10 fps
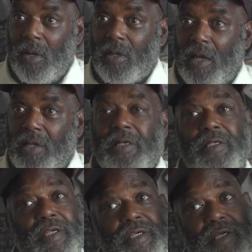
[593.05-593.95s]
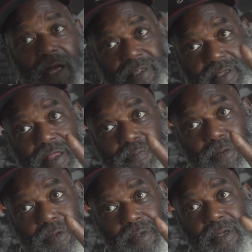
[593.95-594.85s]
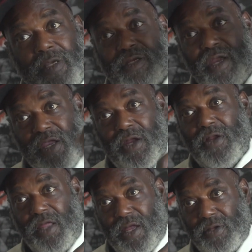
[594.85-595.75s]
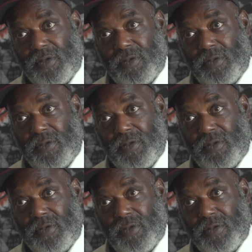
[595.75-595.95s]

Okay, see, yeah, that's the difference. You're here now.